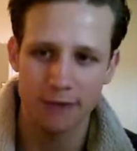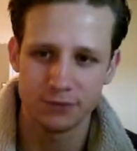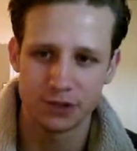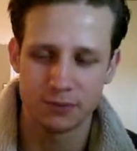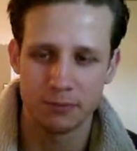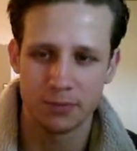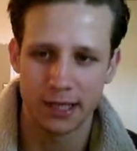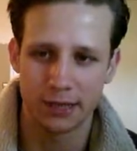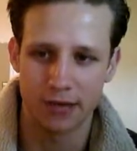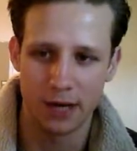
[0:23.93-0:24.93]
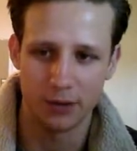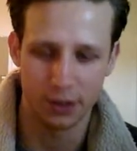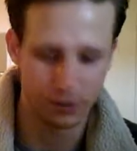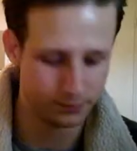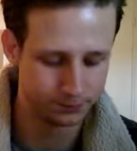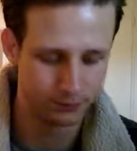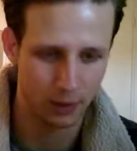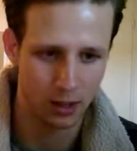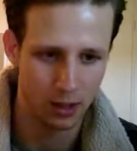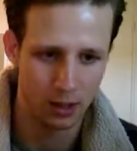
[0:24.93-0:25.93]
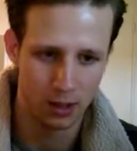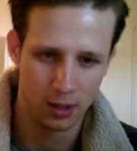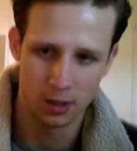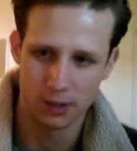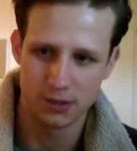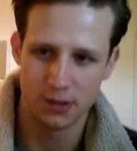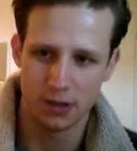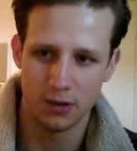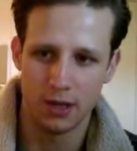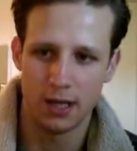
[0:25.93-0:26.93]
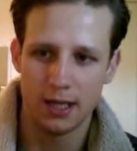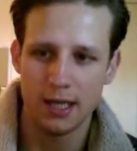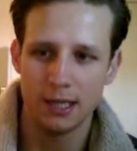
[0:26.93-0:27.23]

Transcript: been playing around, you know. So yeah,